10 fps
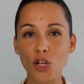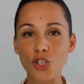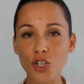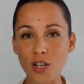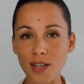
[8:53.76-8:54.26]

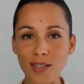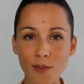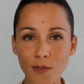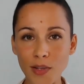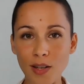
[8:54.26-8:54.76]
just
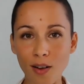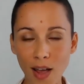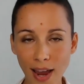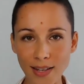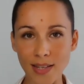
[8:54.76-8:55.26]
the
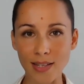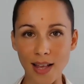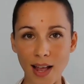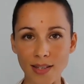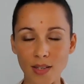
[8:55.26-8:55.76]
physical
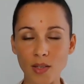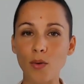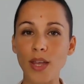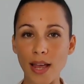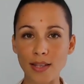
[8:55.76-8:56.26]
exercises.
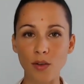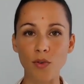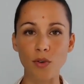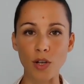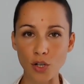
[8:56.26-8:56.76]
So yes,
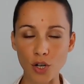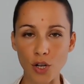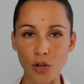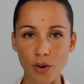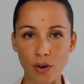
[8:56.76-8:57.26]
if you
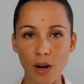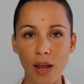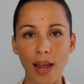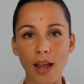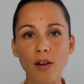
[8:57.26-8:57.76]
injured your
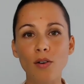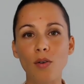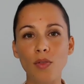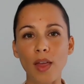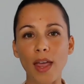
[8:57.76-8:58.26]

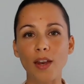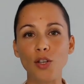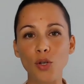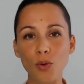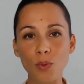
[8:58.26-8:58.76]
ankle,
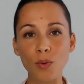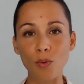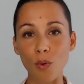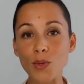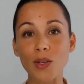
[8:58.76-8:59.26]
then you
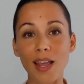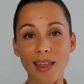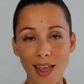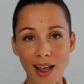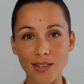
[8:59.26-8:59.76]
will also
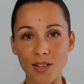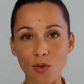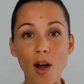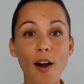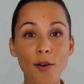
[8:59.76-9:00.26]
get access
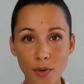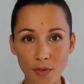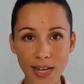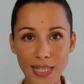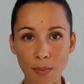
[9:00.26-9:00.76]
to R&B
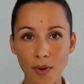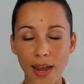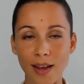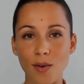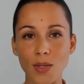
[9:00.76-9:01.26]

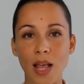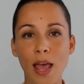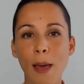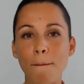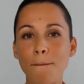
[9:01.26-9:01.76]
flexible ankles.
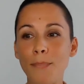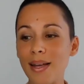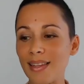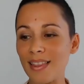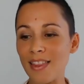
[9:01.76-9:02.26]

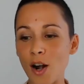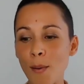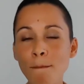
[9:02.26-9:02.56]
But there are